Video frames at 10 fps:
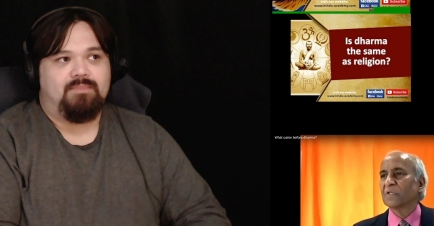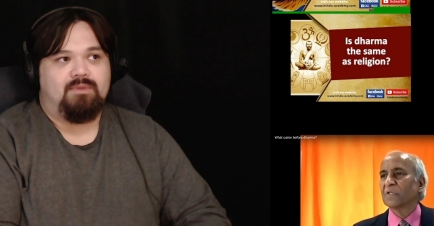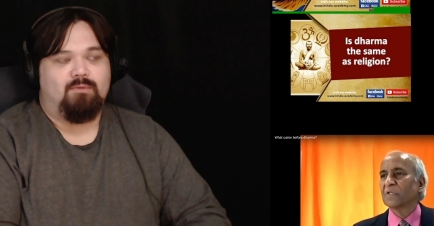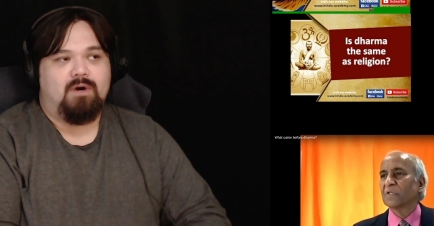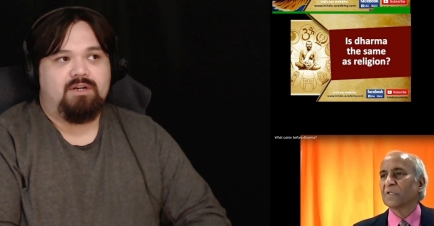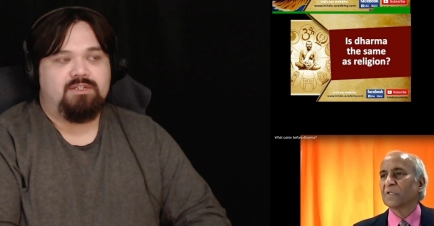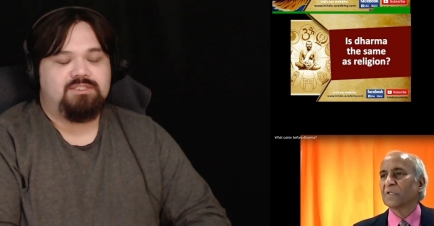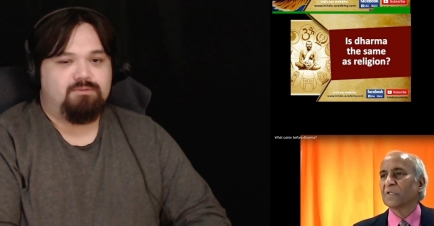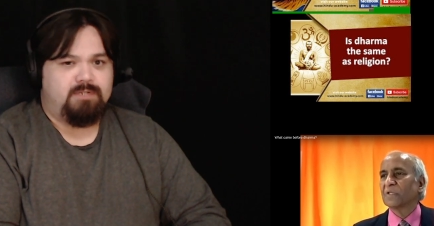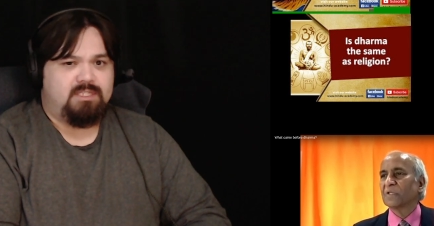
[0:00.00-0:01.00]
Speaker 1: water is the
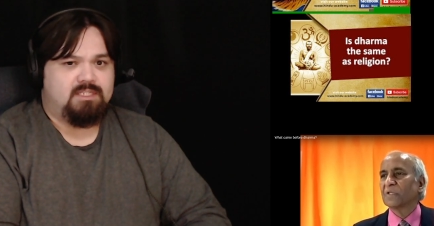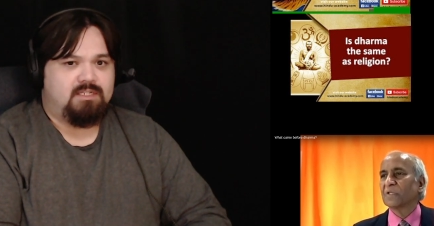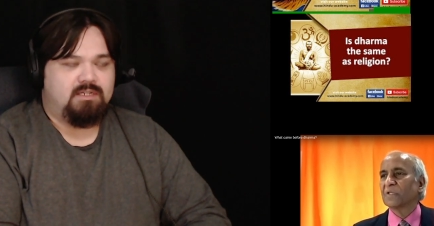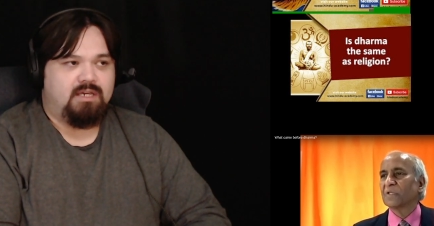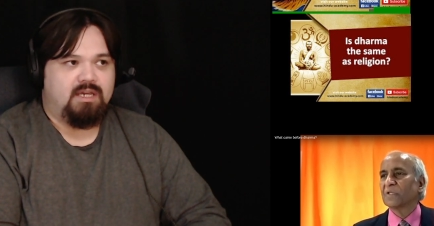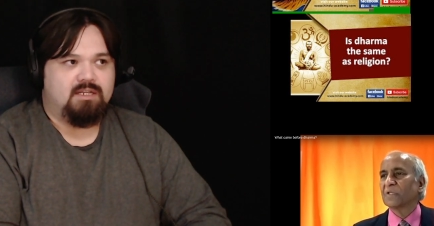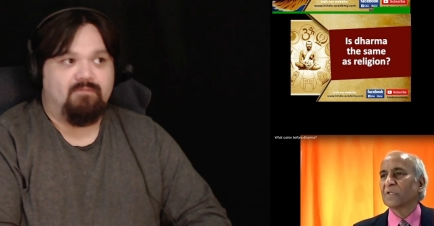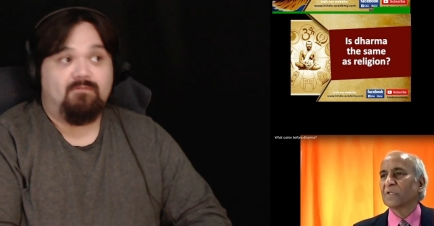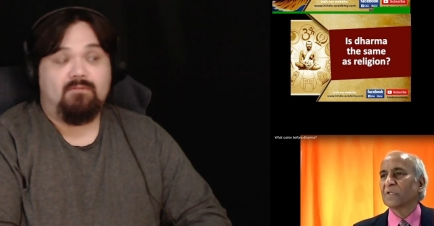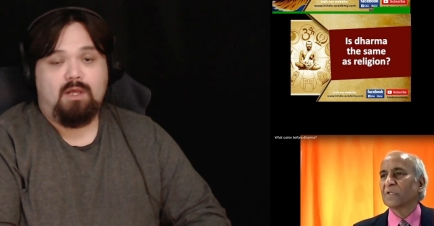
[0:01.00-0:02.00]
Rita, and the
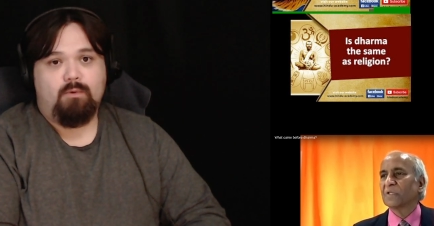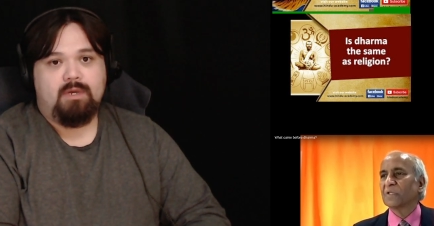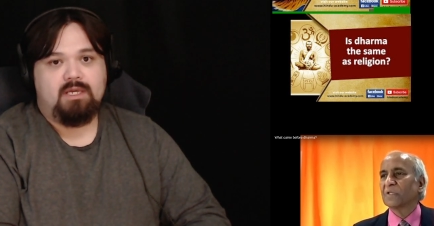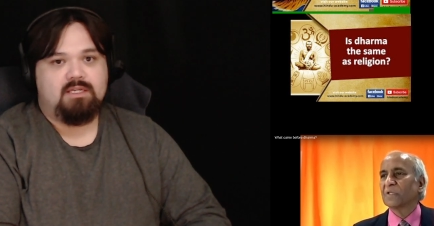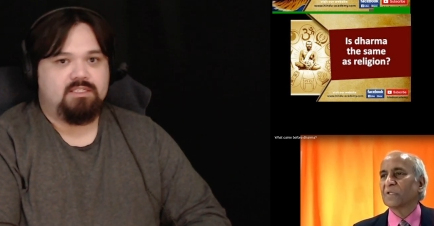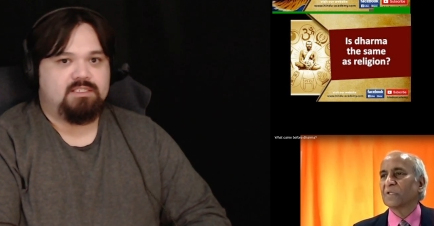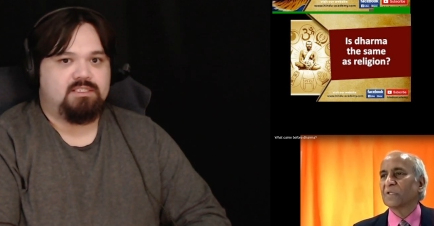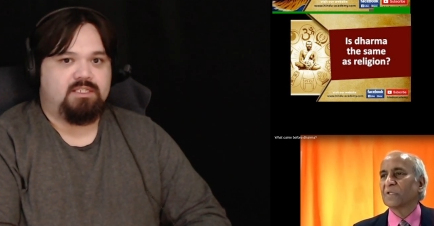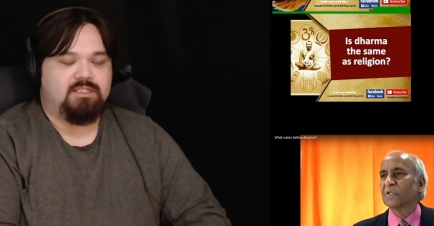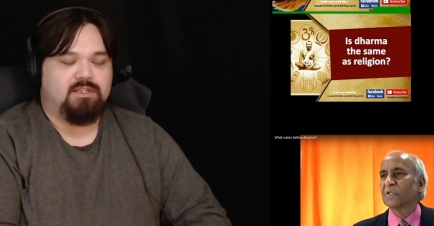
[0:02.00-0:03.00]
flowing is
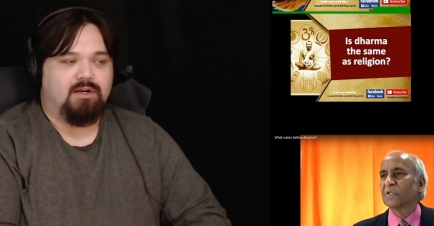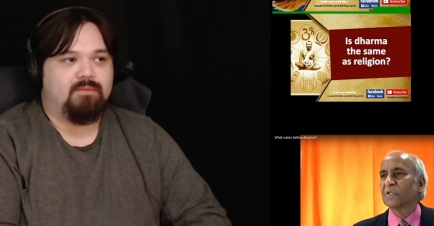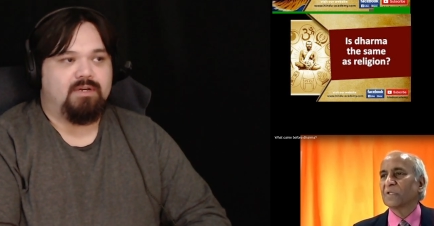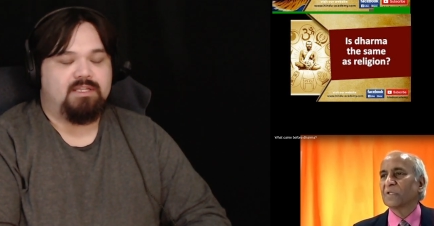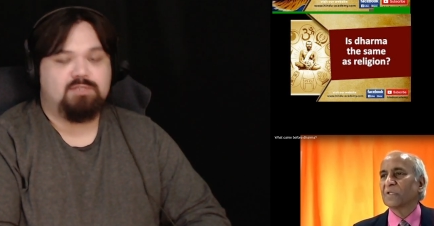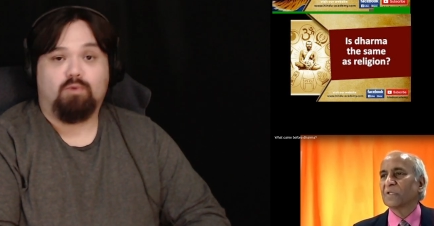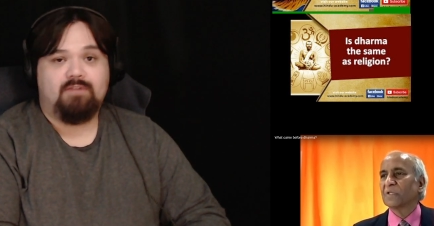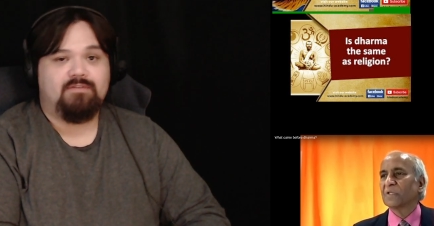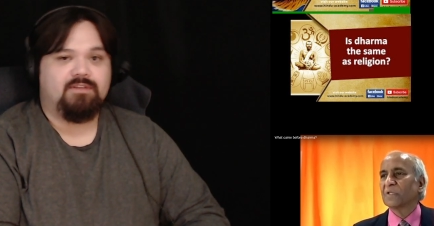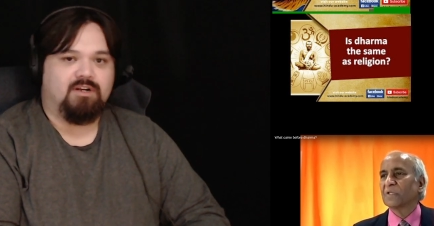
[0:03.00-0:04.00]
the Dharma. It's one of
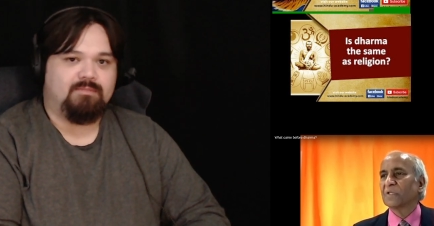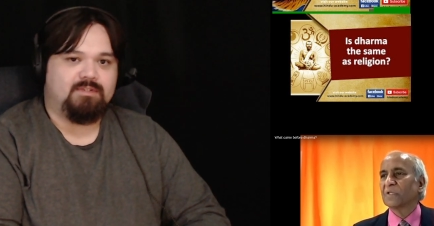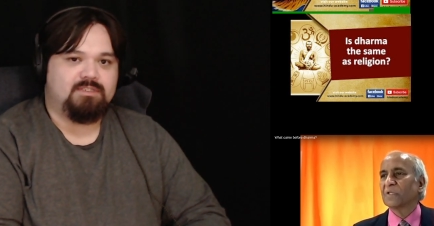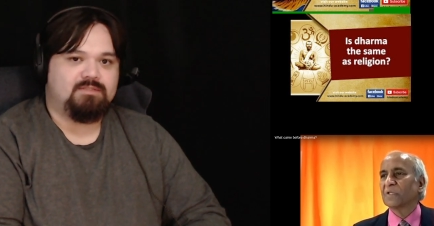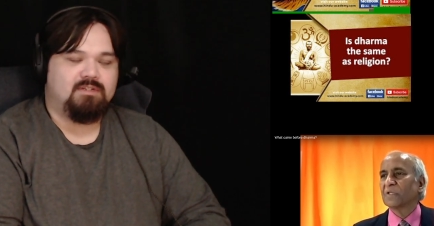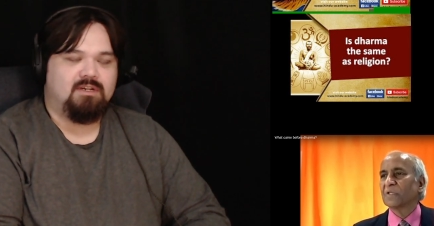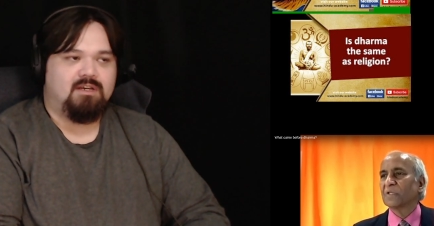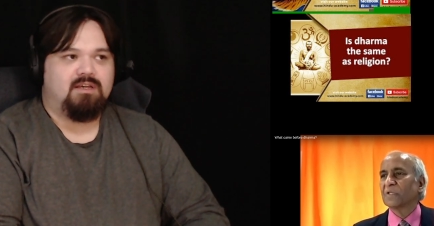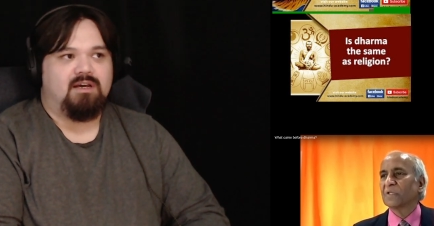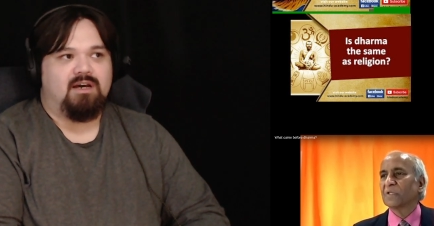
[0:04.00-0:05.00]
the Dharmas.
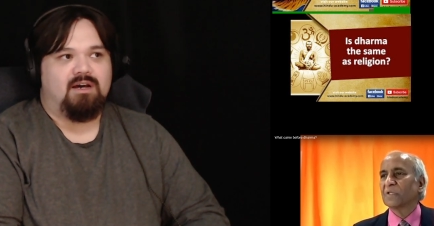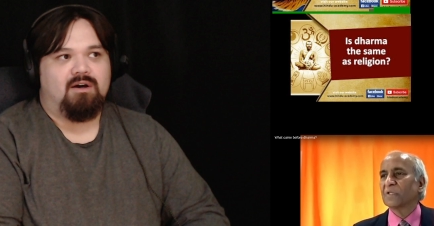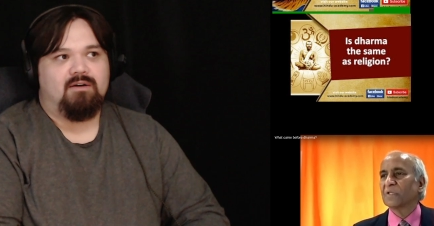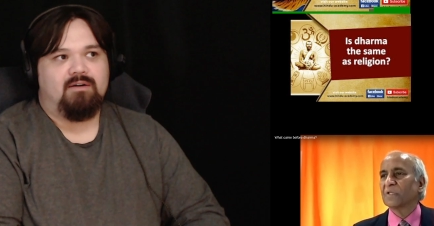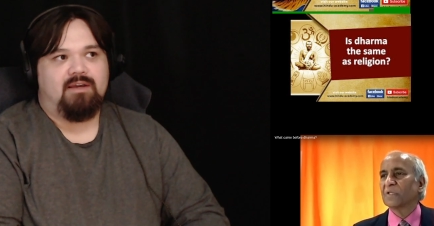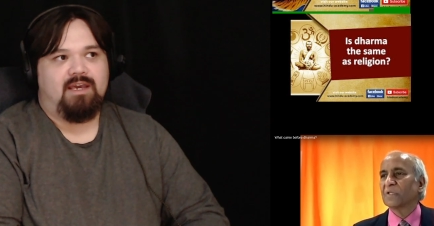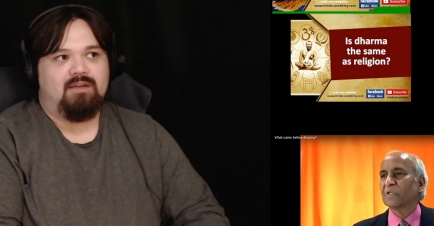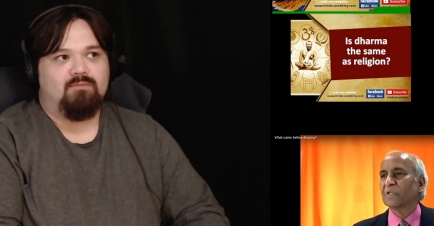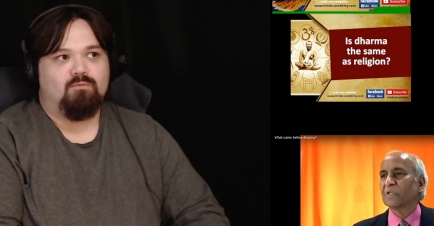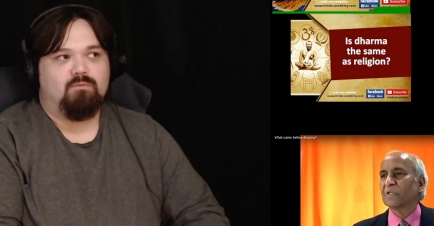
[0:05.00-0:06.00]

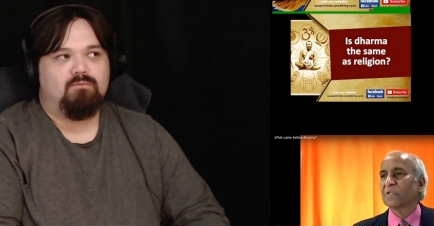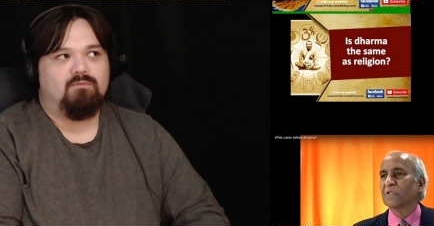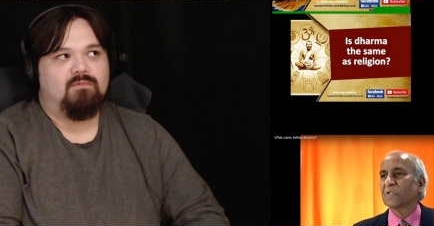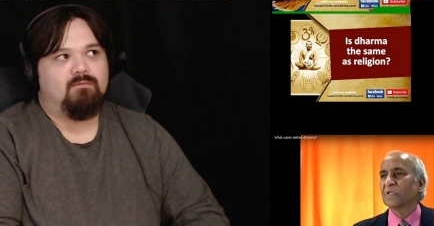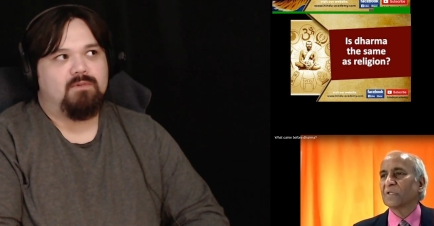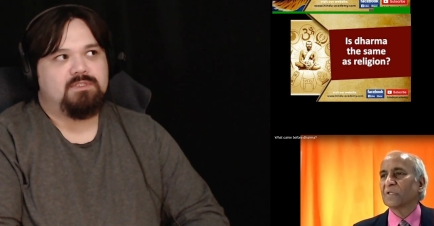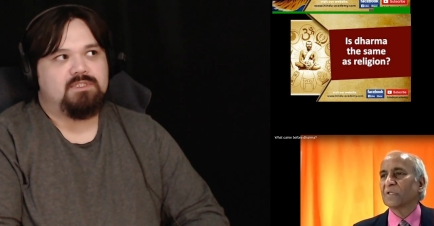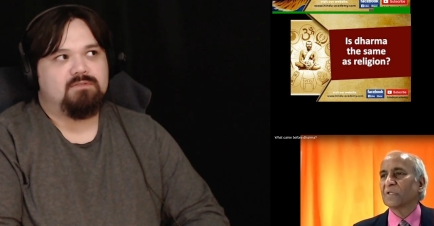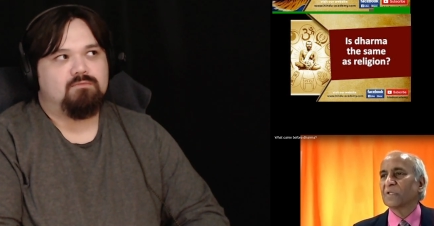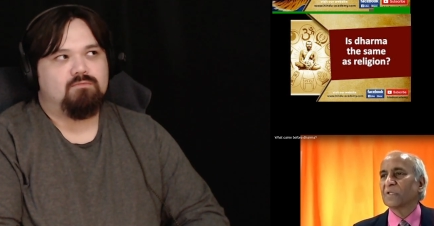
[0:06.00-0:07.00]
Again, was it
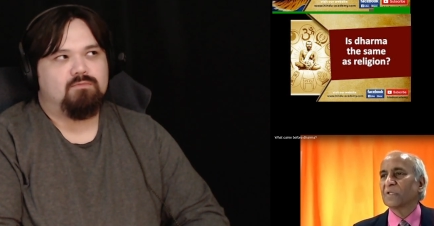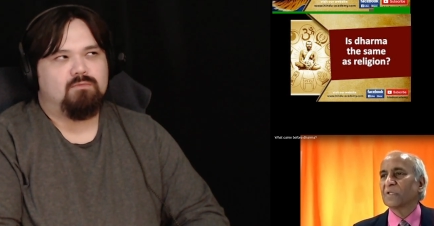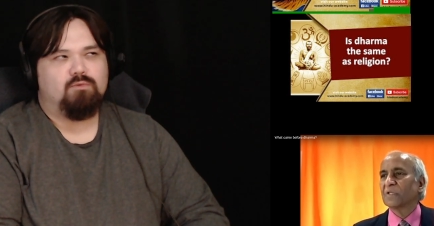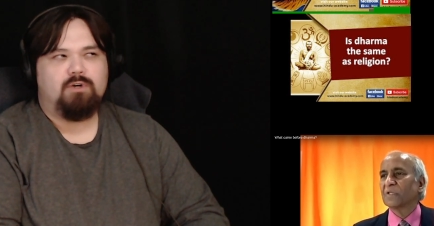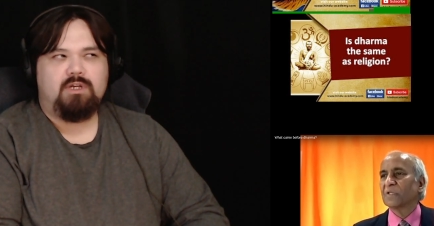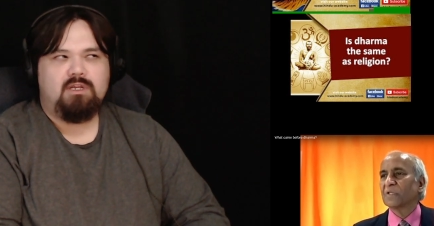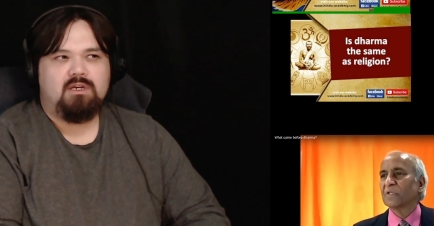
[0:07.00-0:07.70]
wood?